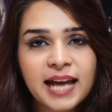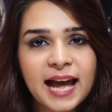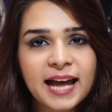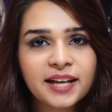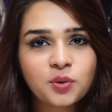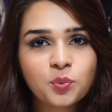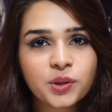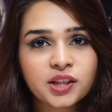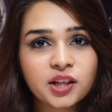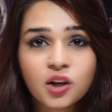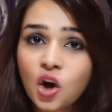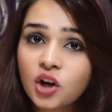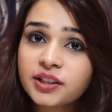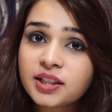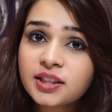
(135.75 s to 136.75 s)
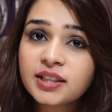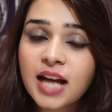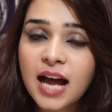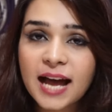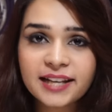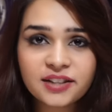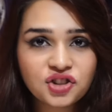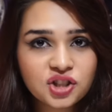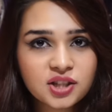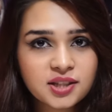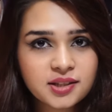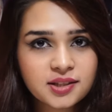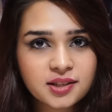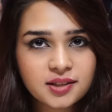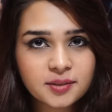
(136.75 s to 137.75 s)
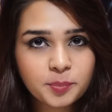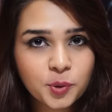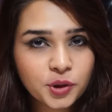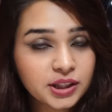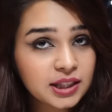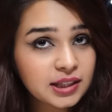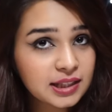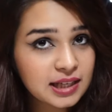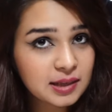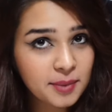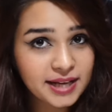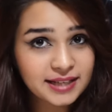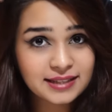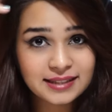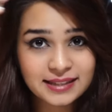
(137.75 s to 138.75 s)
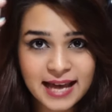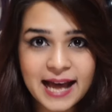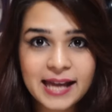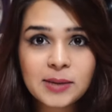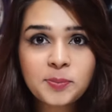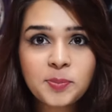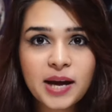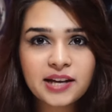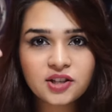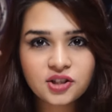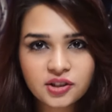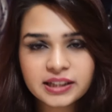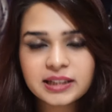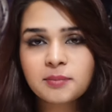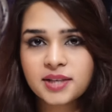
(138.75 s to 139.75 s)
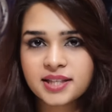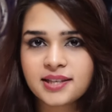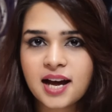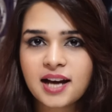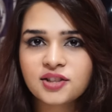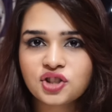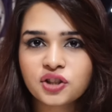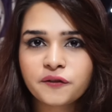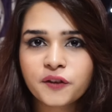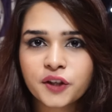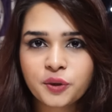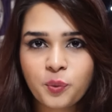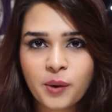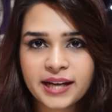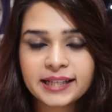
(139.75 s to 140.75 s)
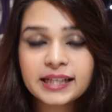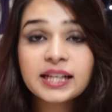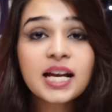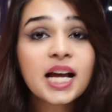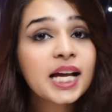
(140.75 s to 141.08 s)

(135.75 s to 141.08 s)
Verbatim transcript: and with a cotton, I just put it in my scalp and really massage it for a while,